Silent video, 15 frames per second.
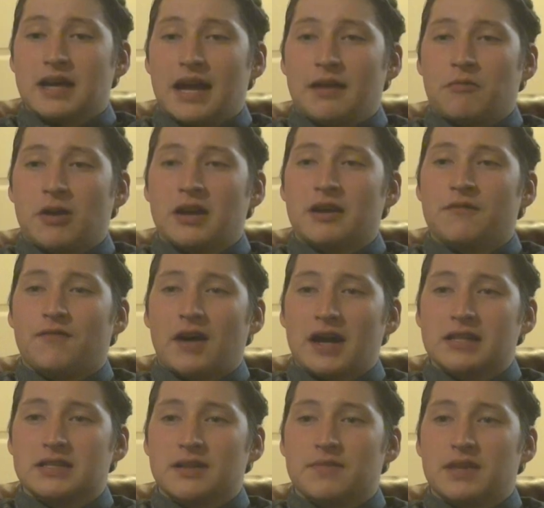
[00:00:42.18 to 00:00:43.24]
I wanted to
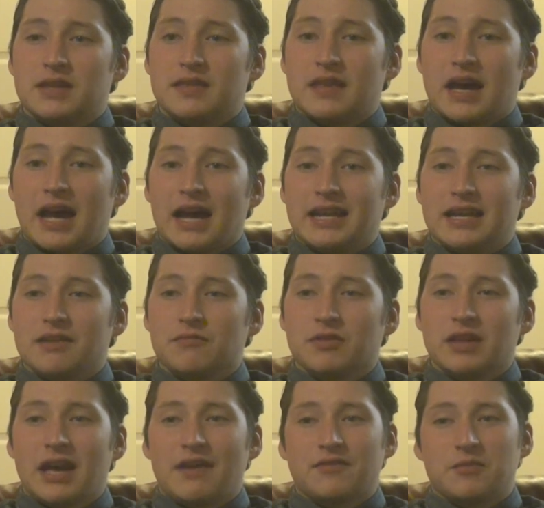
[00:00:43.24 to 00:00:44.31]
find something that I didn't
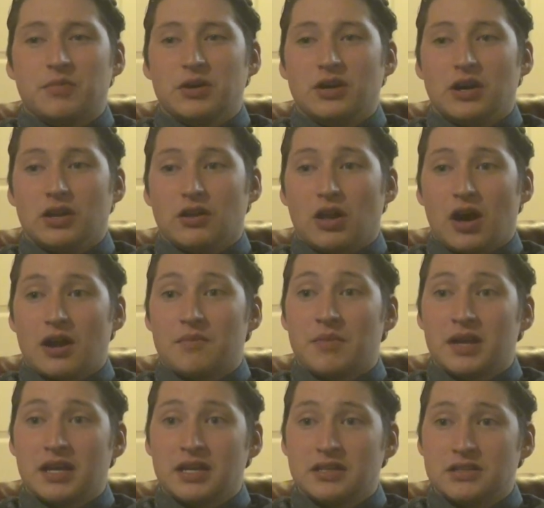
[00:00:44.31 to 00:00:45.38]
really have to put a lot of
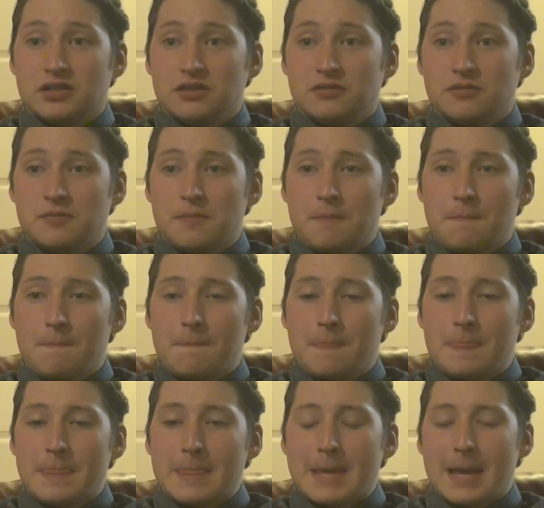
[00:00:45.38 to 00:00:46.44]
money into.
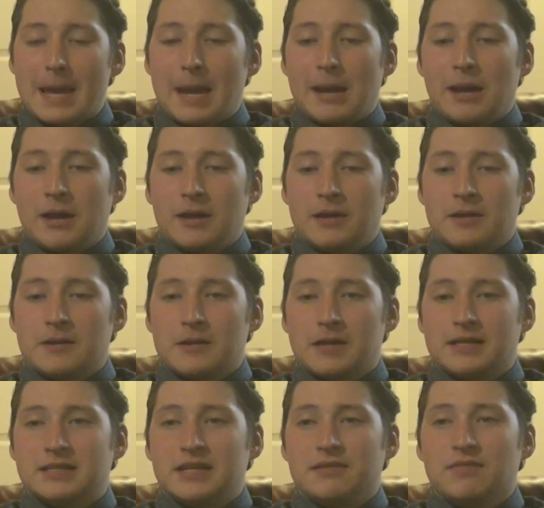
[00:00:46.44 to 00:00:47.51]
And
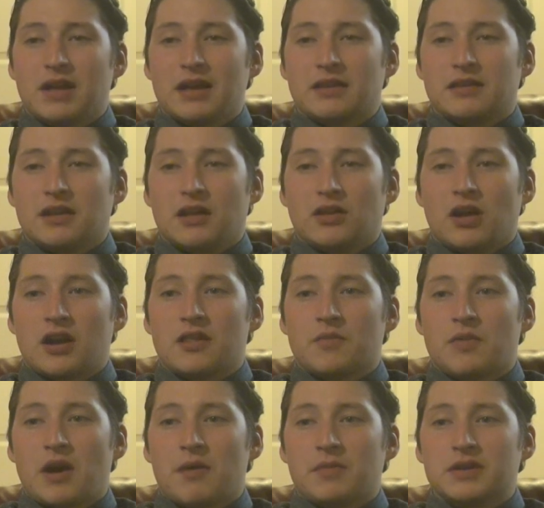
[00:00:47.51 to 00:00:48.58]
it seemed like a lot of the
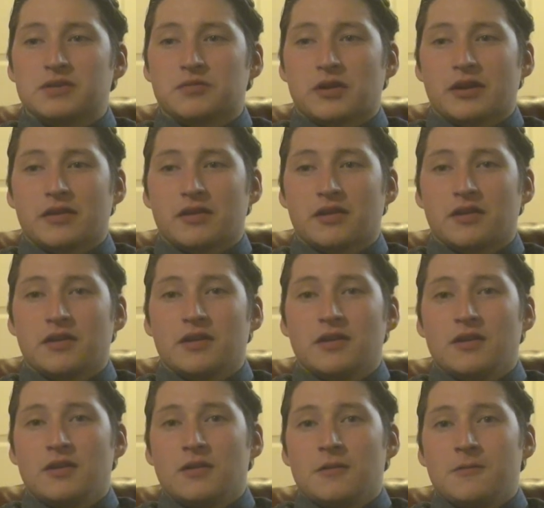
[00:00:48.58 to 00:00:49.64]
properties were either
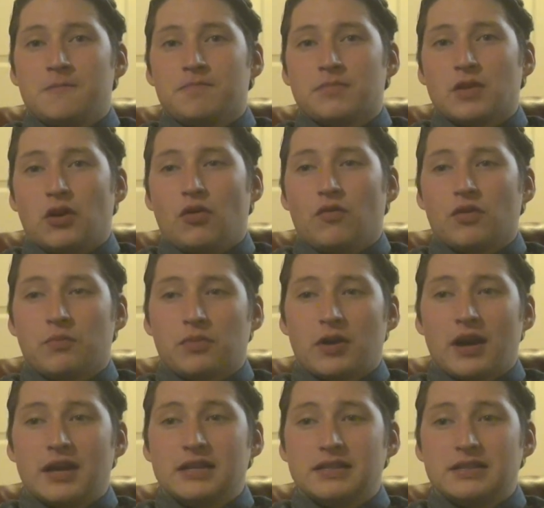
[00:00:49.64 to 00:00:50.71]

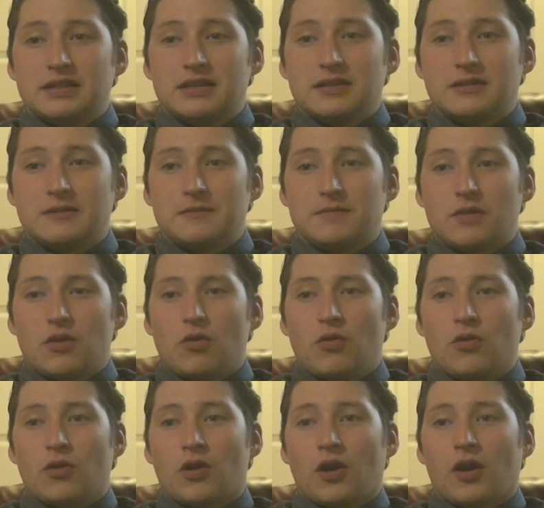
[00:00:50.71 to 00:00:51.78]
overpriced
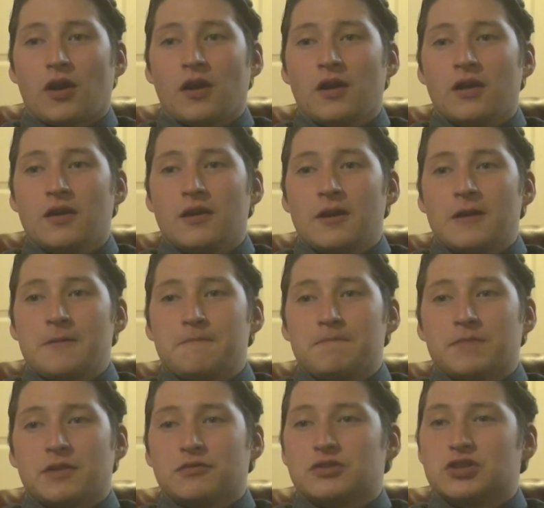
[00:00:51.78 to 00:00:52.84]
or
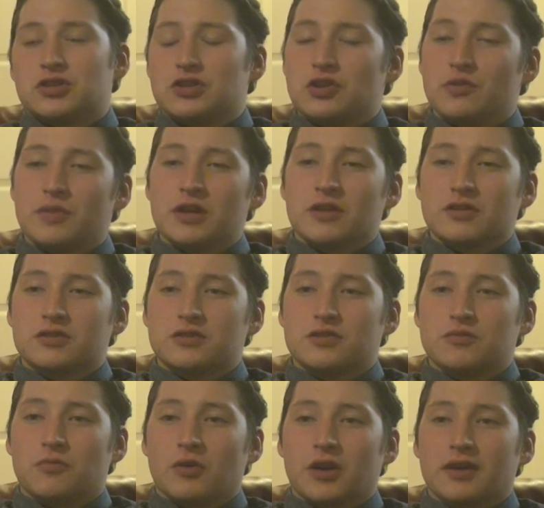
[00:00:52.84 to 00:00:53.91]
there was just too
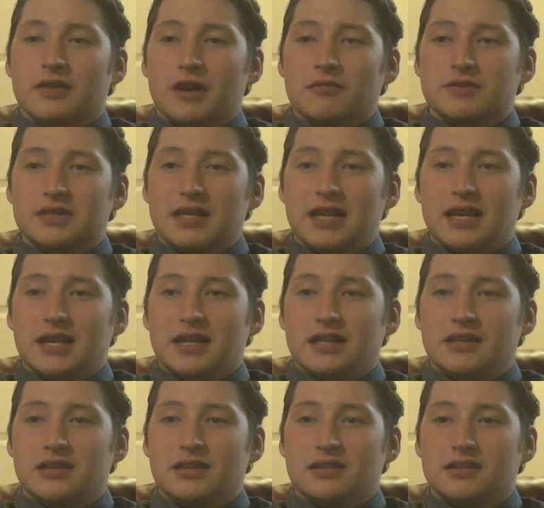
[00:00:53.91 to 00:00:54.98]
much work that was
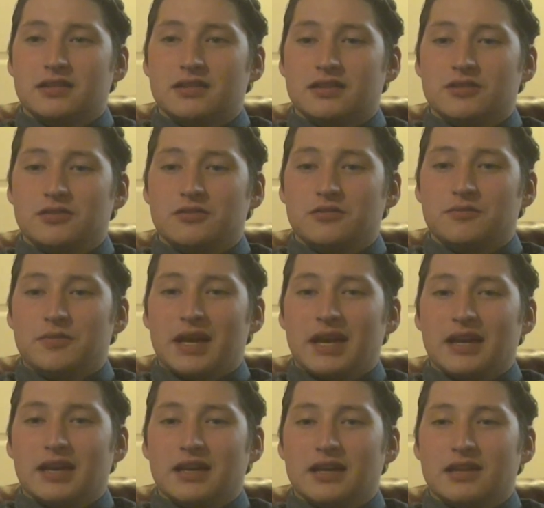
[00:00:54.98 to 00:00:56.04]
needed to
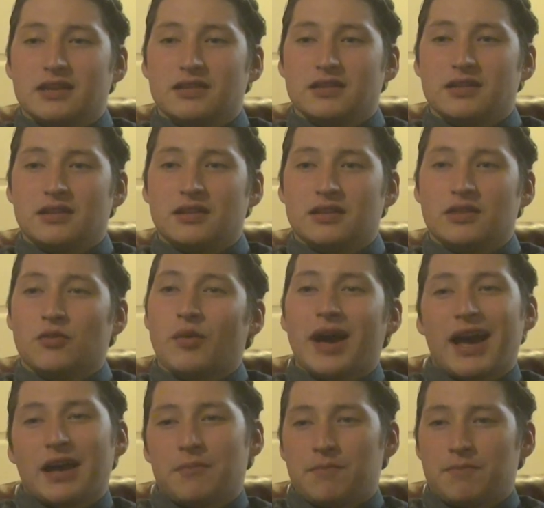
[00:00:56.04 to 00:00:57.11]
make it, you know, the way I